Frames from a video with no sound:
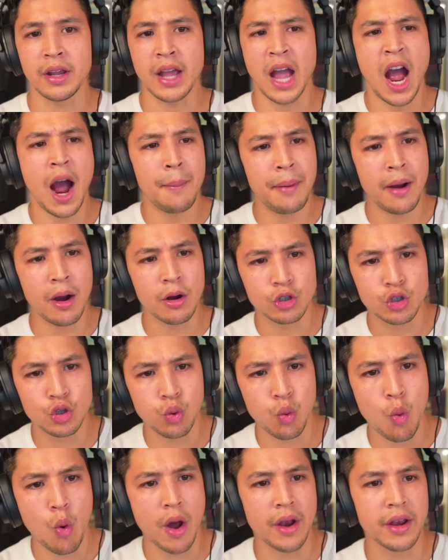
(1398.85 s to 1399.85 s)
How about
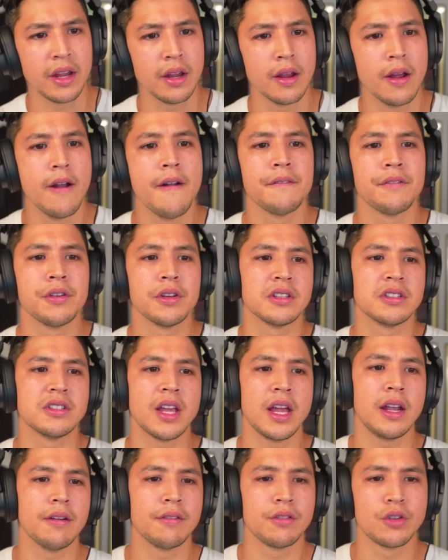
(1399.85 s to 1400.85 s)
20? For the
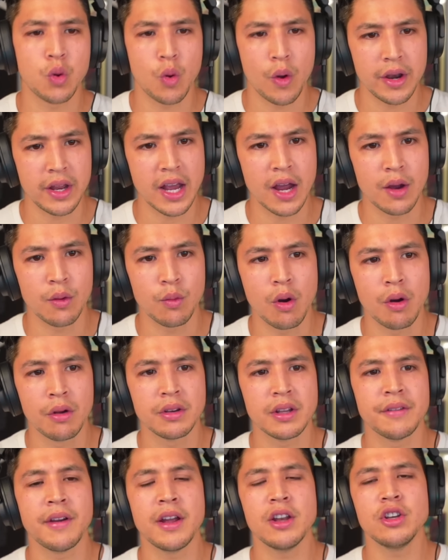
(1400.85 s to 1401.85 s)
sake of 20, I won't.
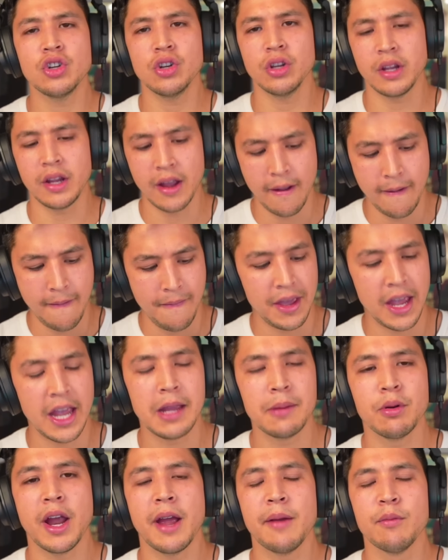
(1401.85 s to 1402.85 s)
Eventually,
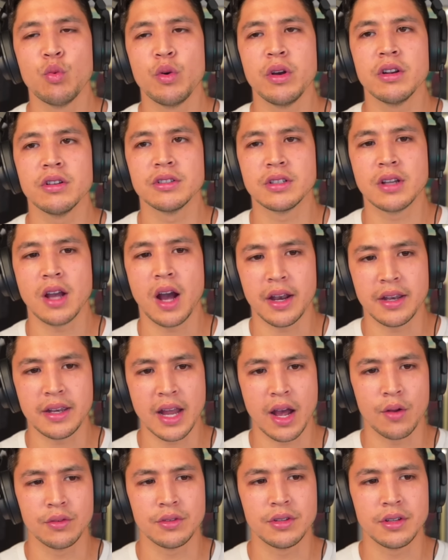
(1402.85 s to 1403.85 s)
Abraham whittles God
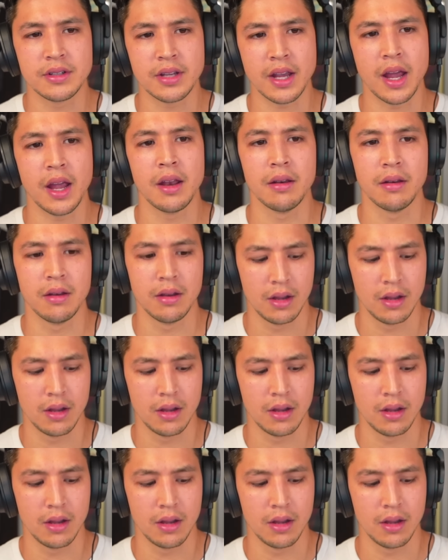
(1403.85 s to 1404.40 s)
down to 10.